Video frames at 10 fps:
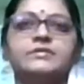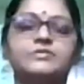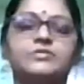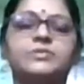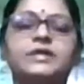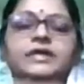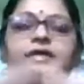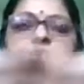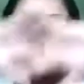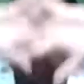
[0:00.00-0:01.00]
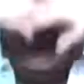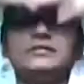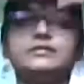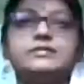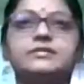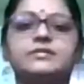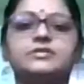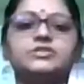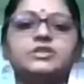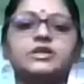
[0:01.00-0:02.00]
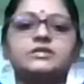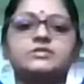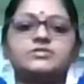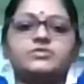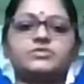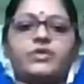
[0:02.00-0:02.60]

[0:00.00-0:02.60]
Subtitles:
So breathe in, just